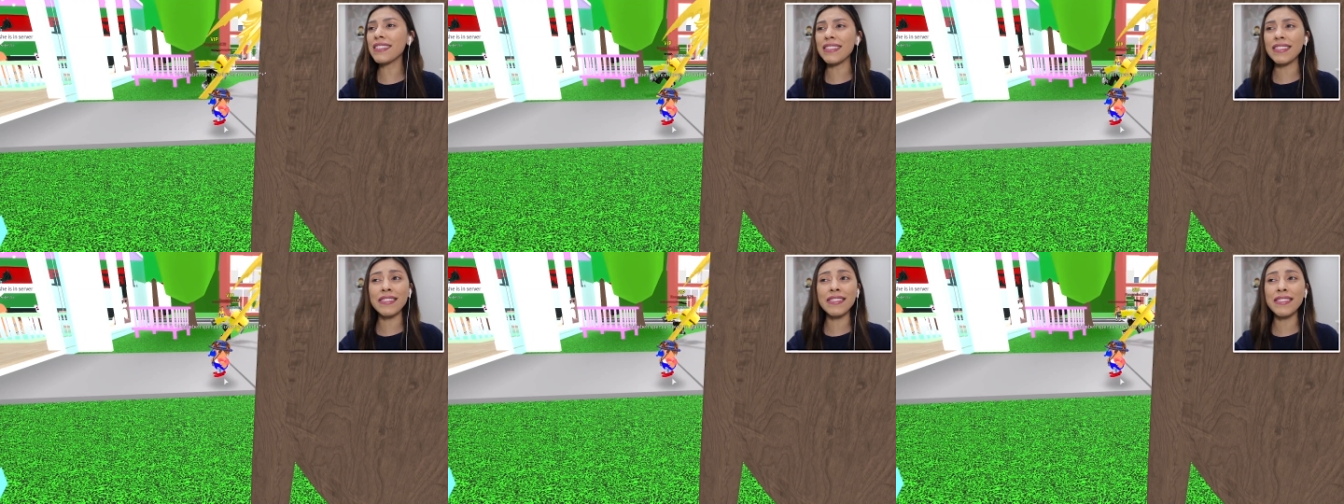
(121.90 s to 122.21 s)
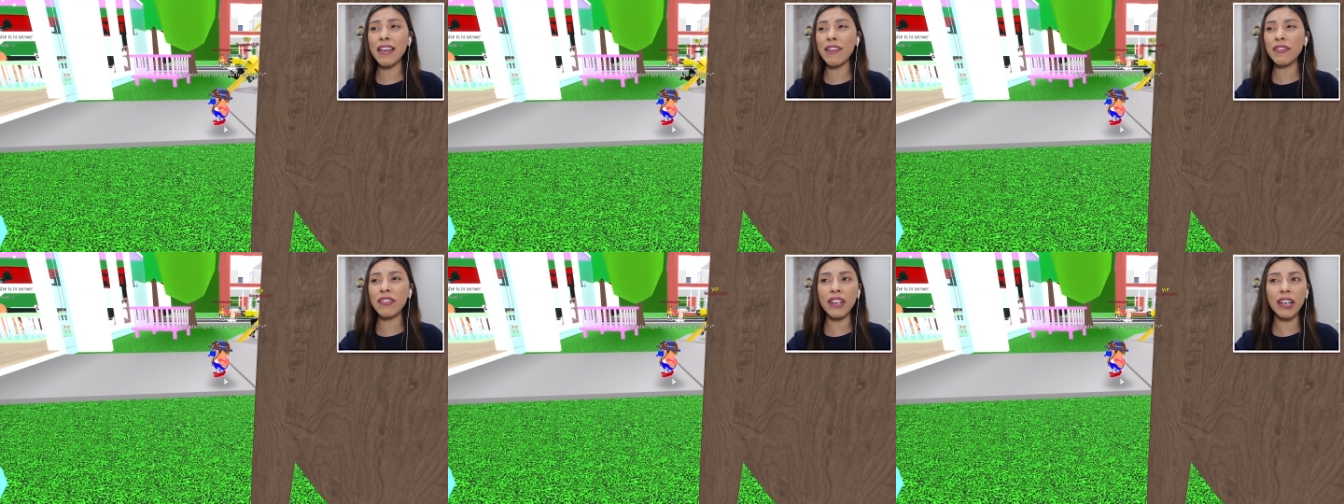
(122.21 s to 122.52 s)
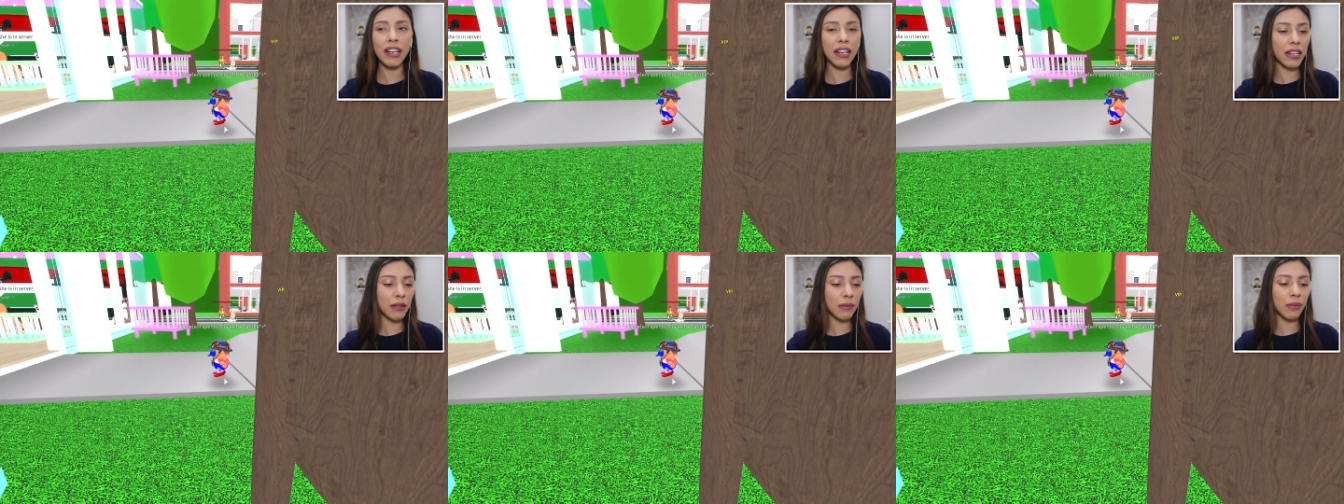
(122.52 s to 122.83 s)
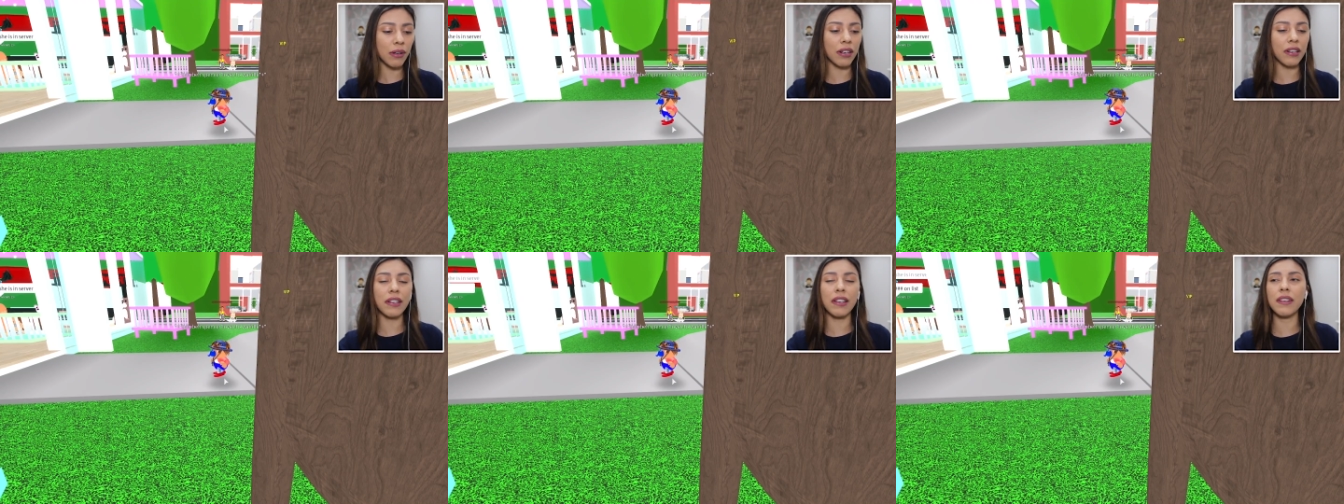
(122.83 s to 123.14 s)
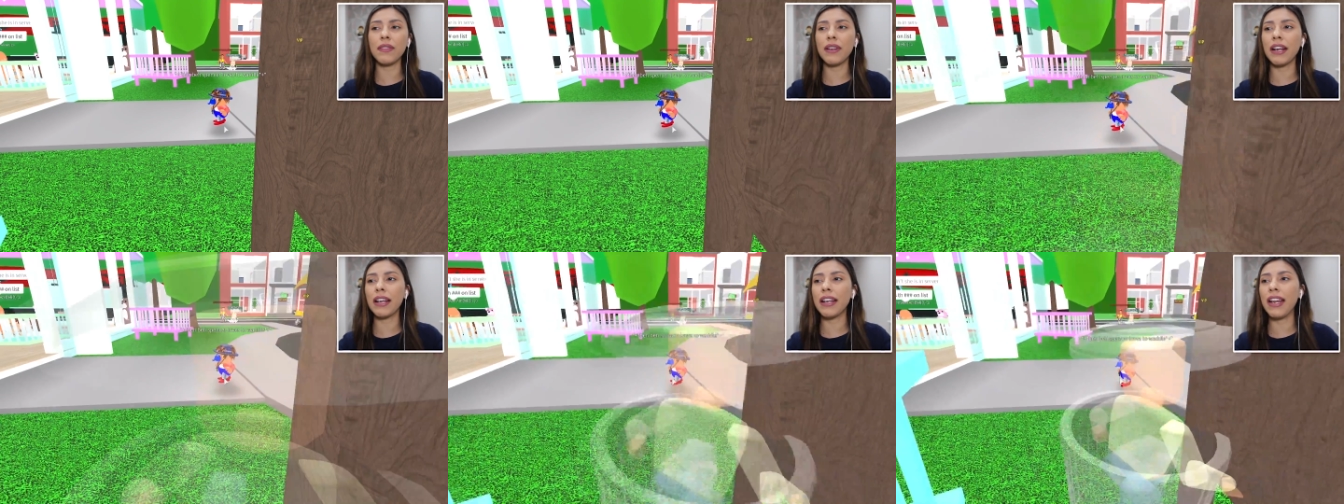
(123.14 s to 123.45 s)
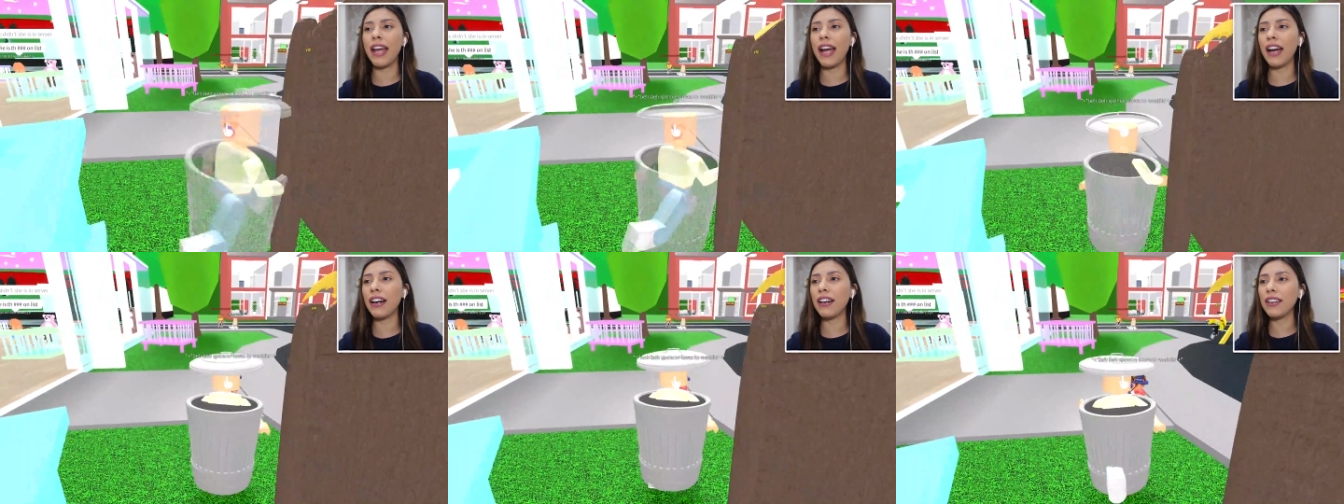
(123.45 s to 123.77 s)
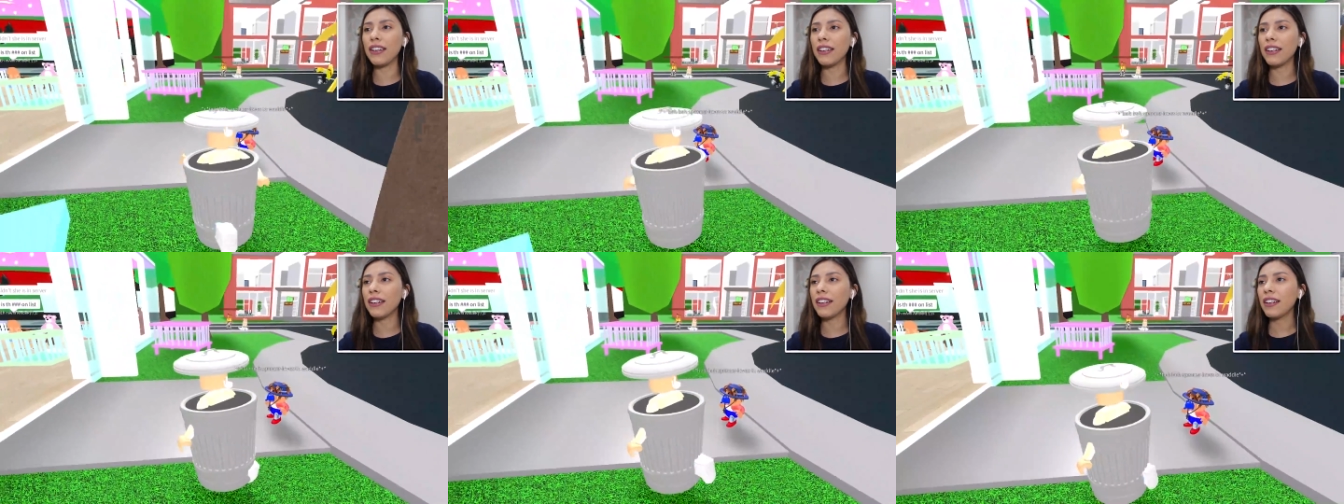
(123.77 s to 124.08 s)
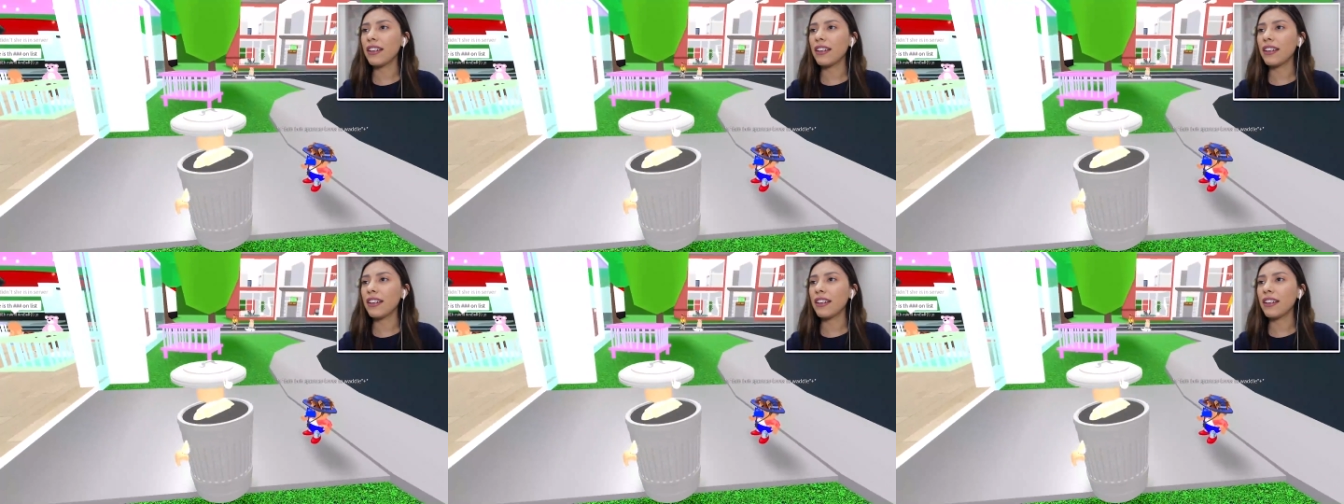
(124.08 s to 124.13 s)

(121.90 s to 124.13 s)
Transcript: is definitely working right now.